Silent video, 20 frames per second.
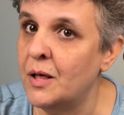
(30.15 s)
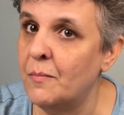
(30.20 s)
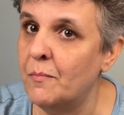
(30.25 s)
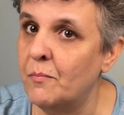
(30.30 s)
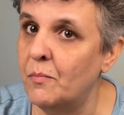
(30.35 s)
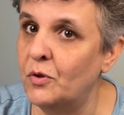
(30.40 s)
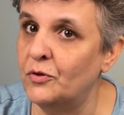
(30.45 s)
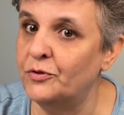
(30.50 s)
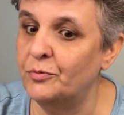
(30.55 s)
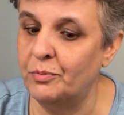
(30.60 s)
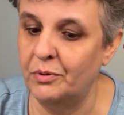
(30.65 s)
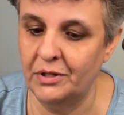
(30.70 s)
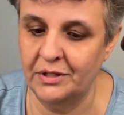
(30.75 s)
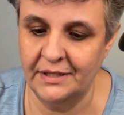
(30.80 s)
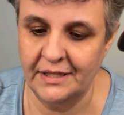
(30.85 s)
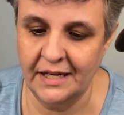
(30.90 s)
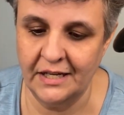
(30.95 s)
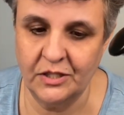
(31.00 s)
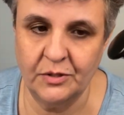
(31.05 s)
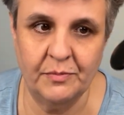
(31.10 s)
multiple
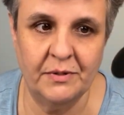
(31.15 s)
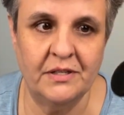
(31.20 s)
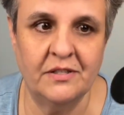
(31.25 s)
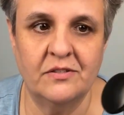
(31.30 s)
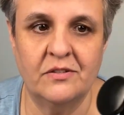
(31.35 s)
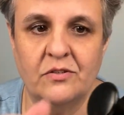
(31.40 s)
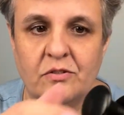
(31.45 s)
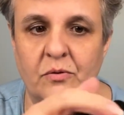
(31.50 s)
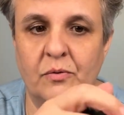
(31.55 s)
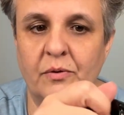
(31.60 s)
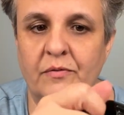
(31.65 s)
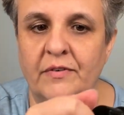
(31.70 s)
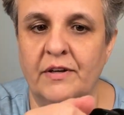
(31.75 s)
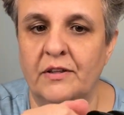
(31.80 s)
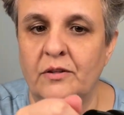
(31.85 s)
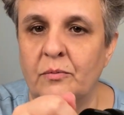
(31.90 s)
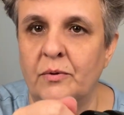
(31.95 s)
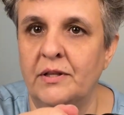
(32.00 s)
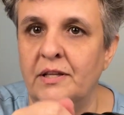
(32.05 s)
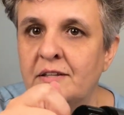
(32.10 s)
attachments. So we've got
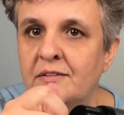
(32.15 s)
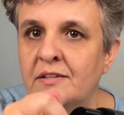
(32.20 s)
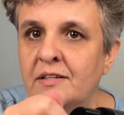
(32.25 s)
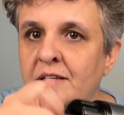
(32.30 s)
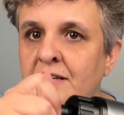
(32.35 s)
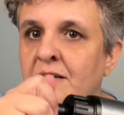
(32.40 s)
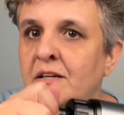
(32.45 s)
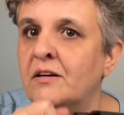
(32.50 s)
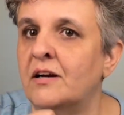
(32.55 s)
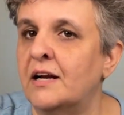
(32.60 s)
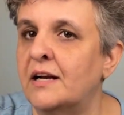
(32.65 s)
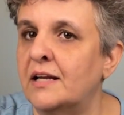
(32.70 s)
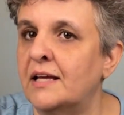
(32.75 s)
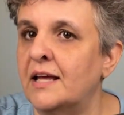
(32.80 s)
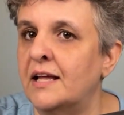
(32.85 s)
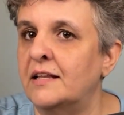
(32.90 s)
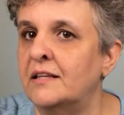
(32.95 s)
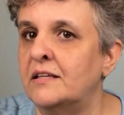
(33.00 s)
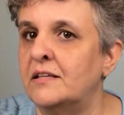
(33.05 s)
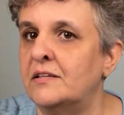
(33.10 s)
the one that's in here, and
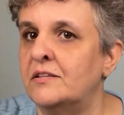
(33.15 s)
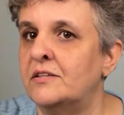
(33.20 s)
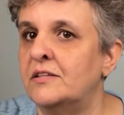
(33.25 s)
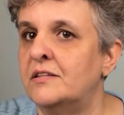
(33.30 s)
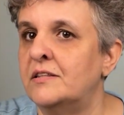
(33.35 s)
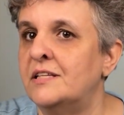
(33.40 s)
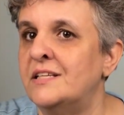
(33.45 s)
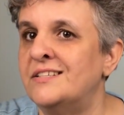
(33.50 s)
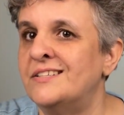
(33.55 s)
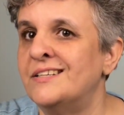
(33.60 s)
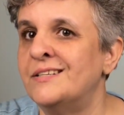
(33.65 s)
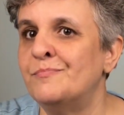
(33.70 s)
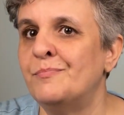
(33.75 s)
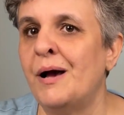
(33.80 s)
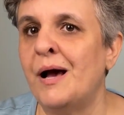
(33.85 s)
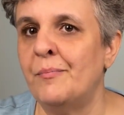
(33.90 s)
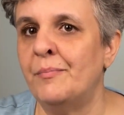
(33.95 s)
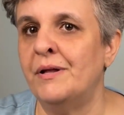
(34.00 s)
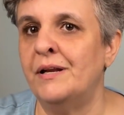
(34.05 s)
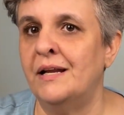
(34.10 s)
again, these just
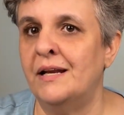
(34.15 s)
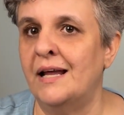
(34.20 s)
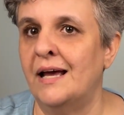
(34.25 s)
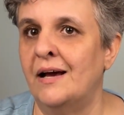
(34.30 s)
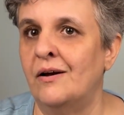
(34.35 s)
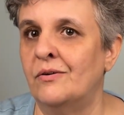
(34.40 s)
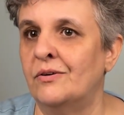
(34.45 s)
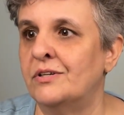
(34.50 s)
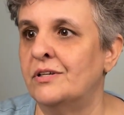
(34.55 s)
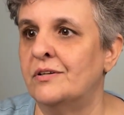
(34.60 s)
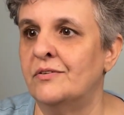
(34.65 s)
pop in and out.